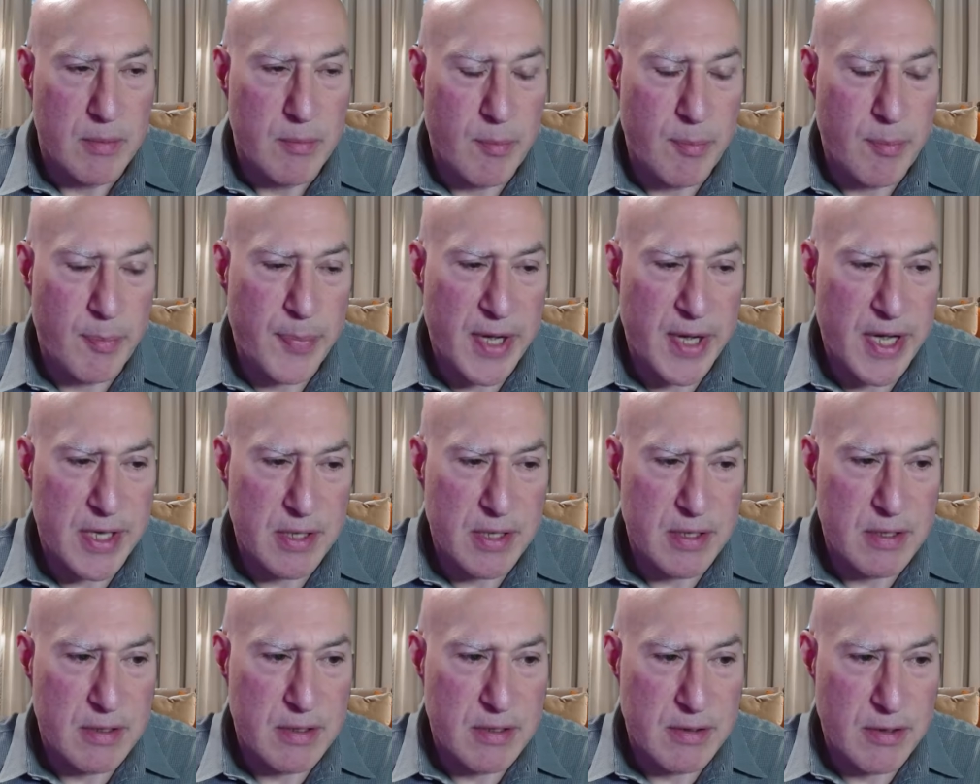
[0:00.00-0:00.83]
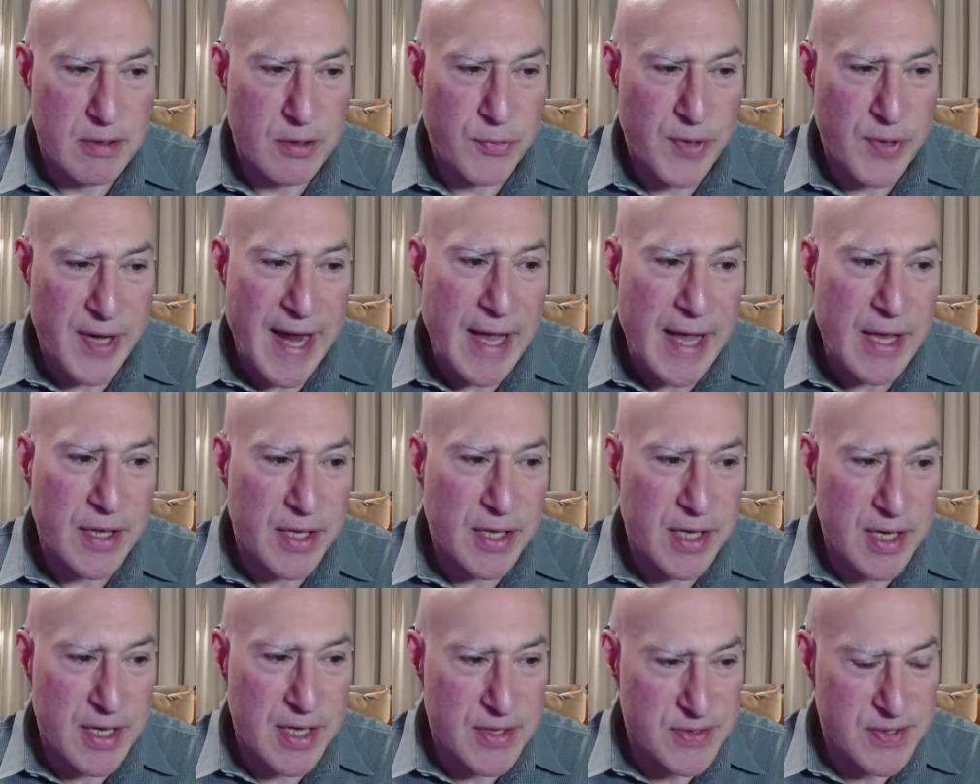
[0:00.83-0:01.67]
But the
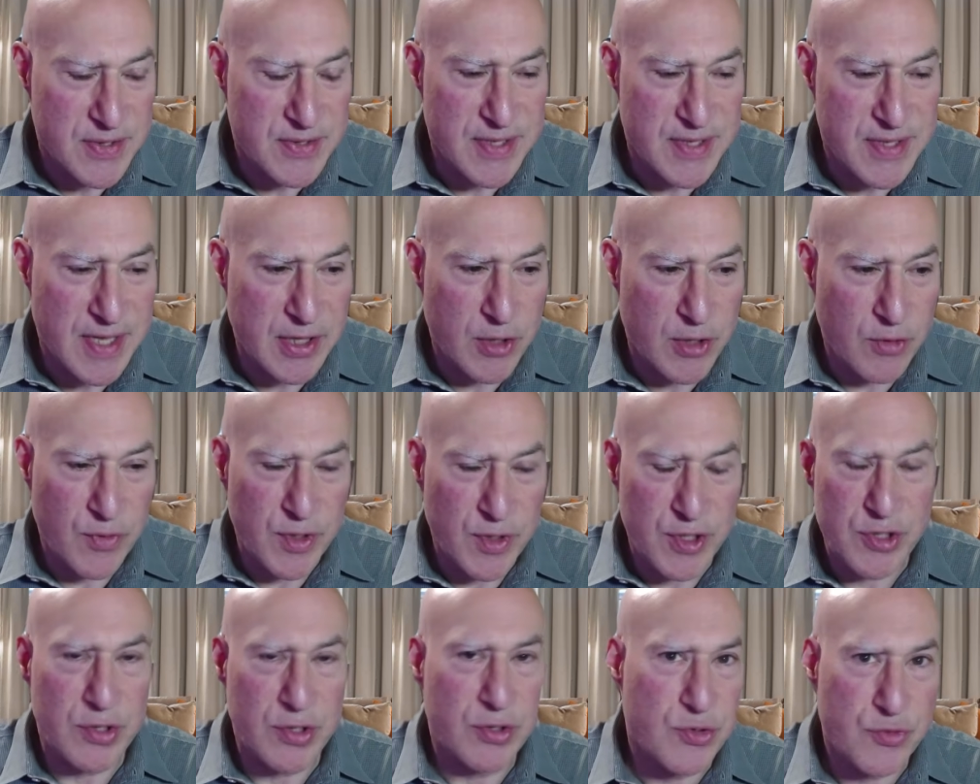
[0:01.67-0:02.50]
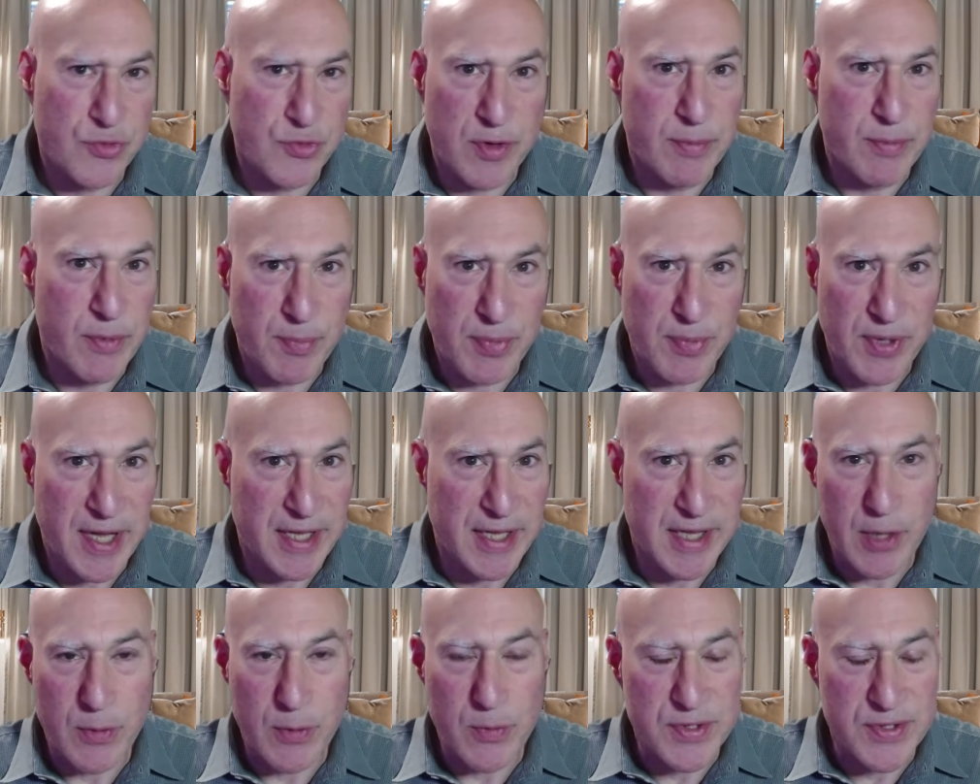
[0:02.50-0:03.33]
reality is that the original treatment
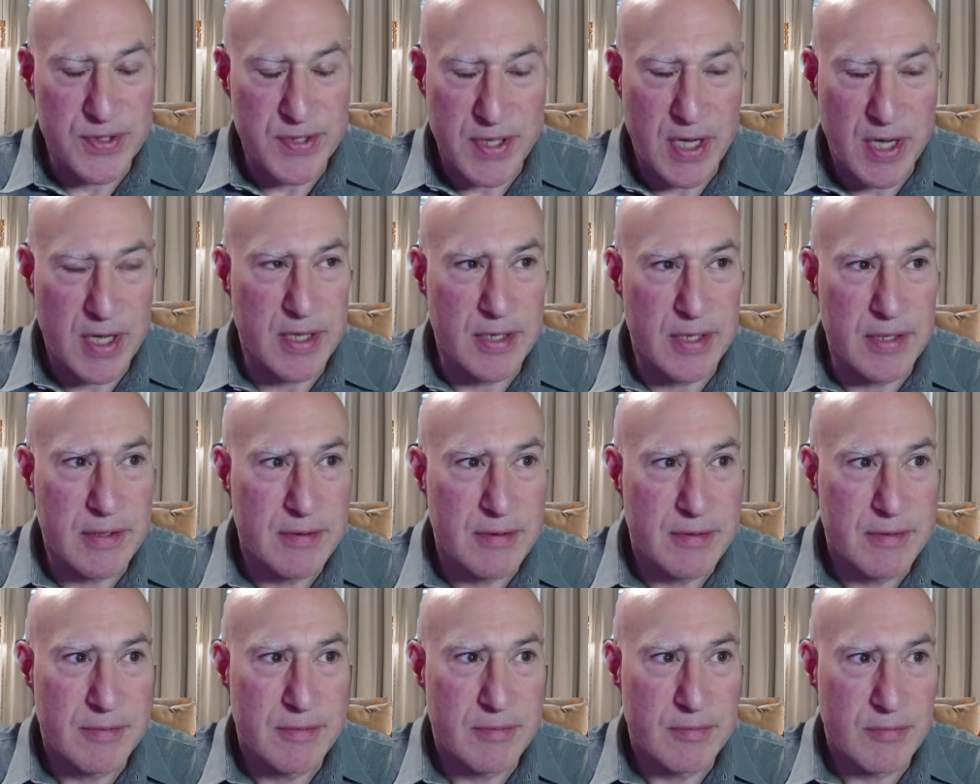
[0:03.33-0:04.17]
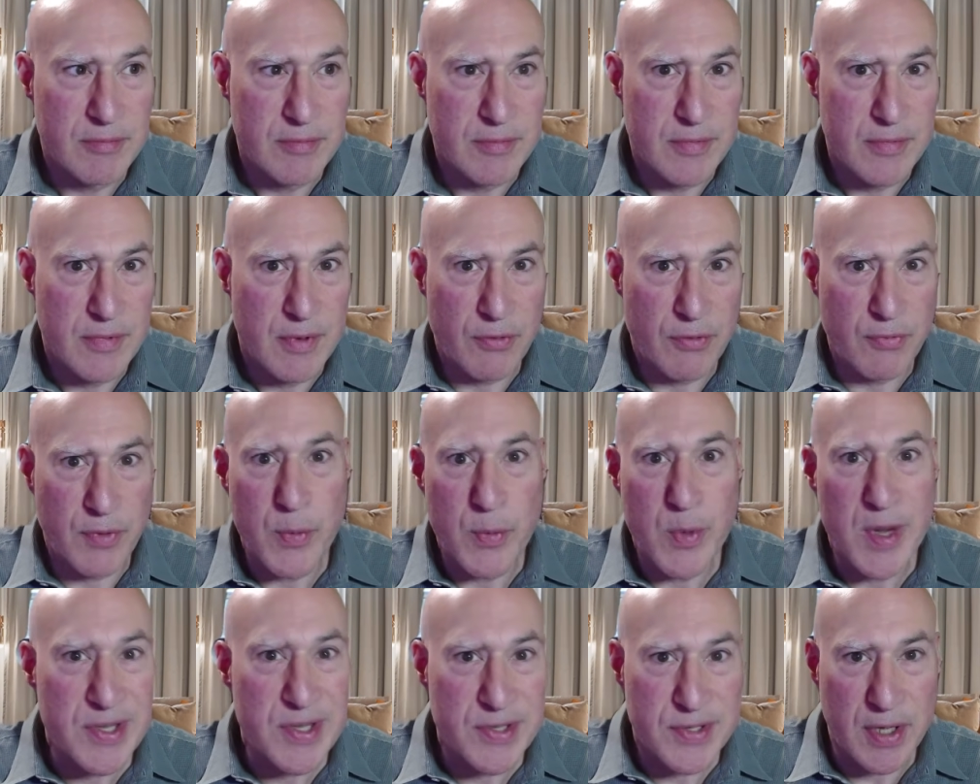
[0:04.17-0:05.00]
plan that was done 3
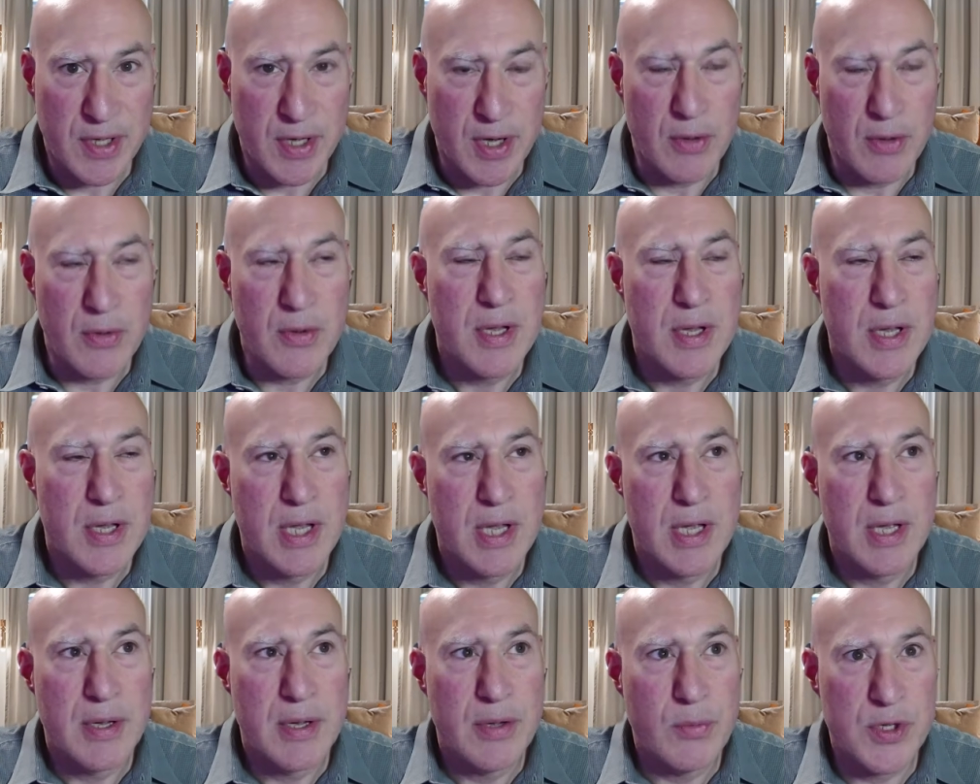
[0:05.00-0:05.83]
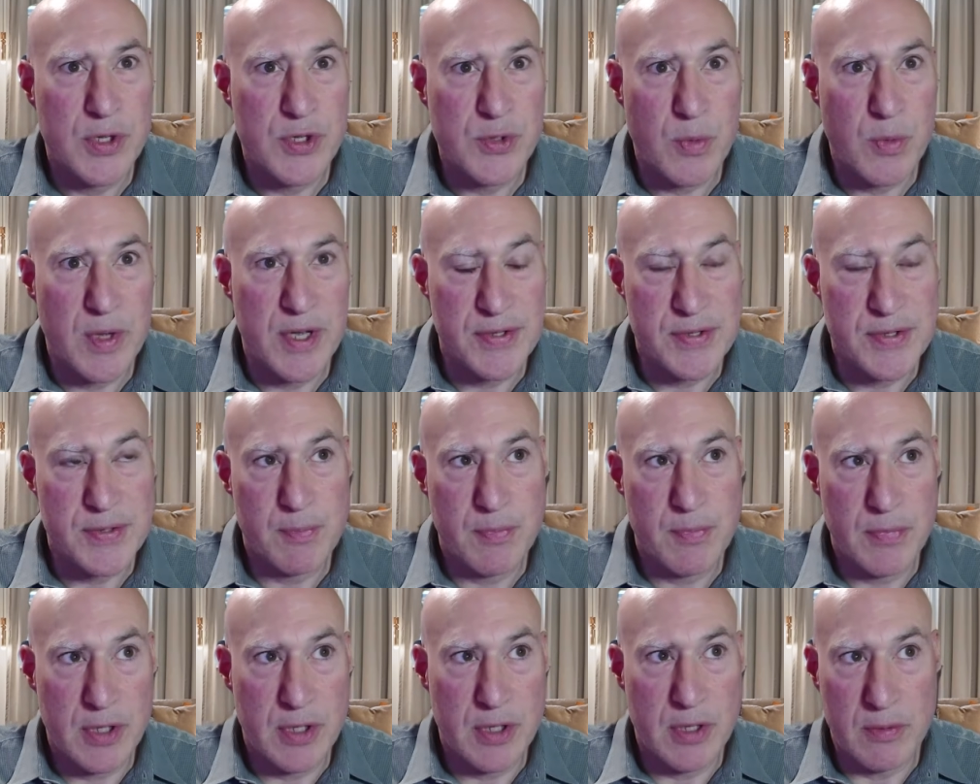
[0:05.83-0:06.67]
weeks ago, which was,
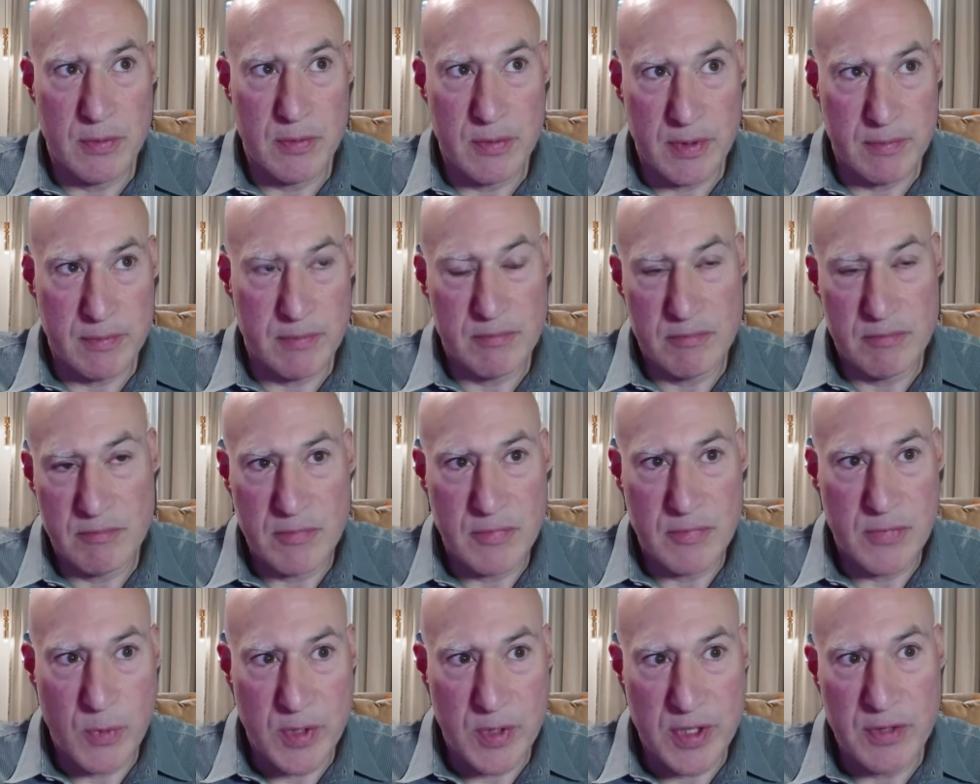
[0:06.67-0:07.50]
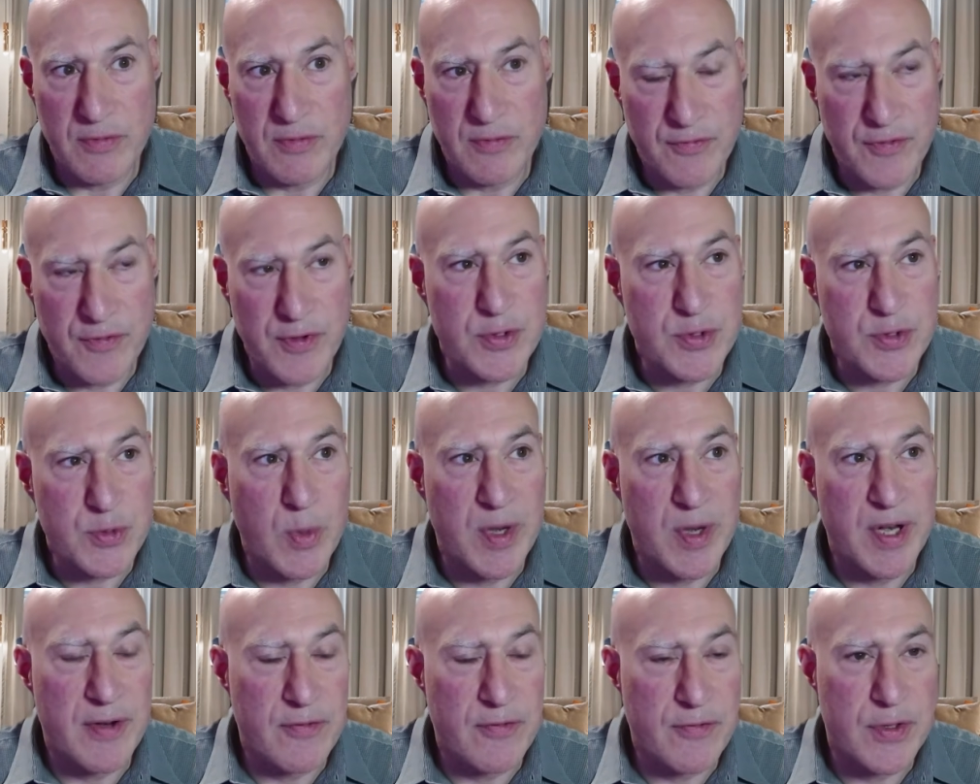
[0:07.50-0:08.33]
when you first
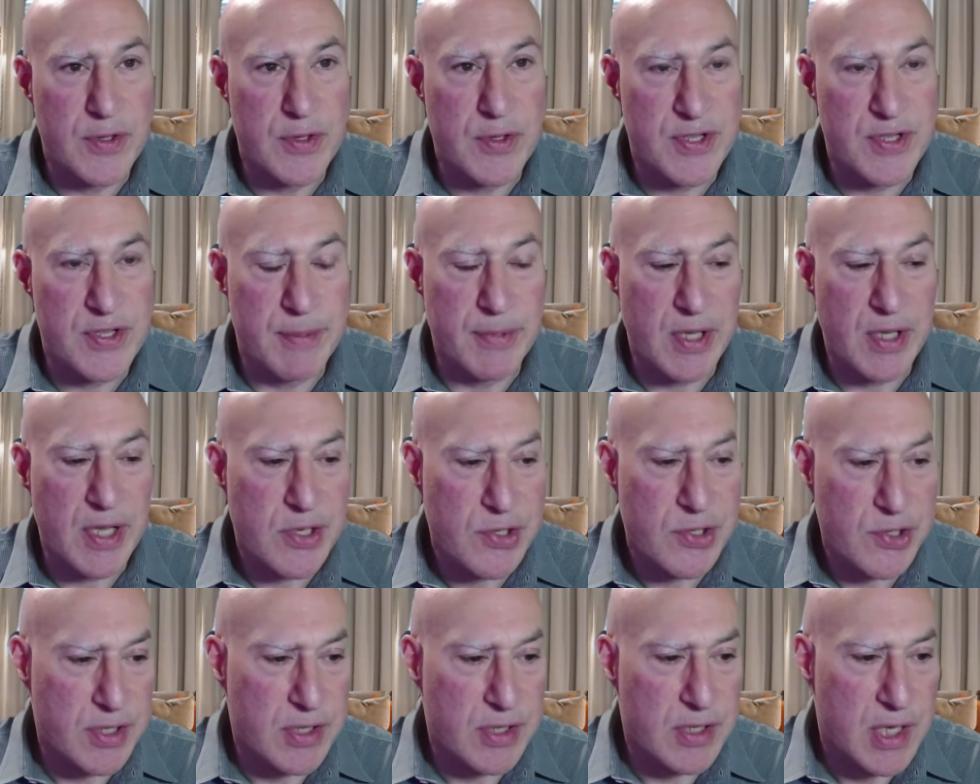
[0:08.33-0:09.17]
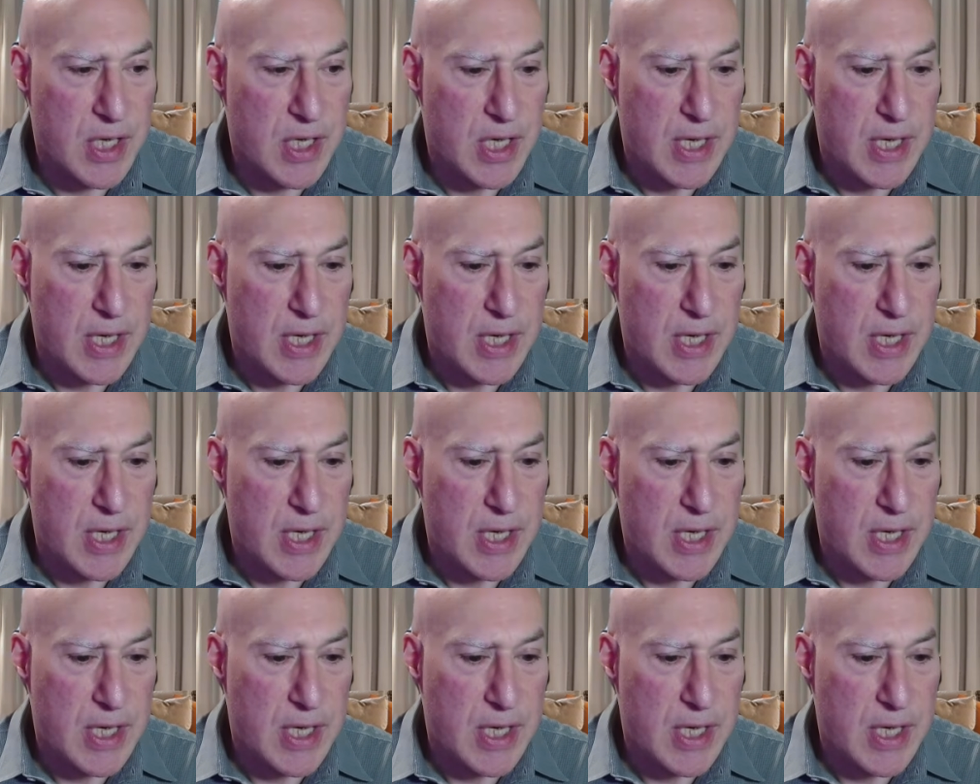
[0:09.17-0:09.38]
went in for your simulation,